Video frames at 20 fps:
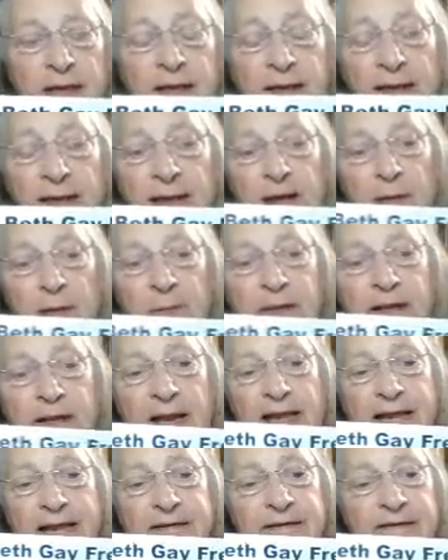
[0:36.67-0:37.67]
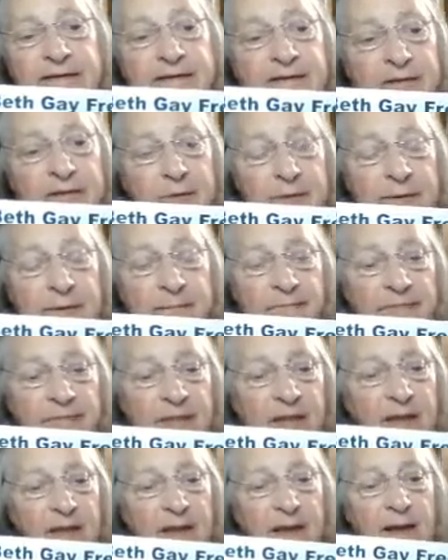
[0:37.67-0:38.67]
and I'll be glad to do it.
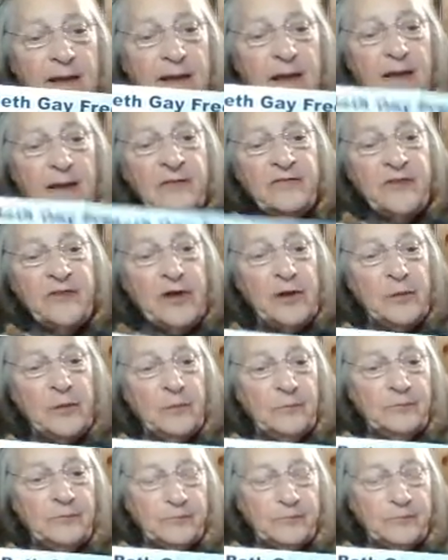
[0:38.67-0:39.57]
So,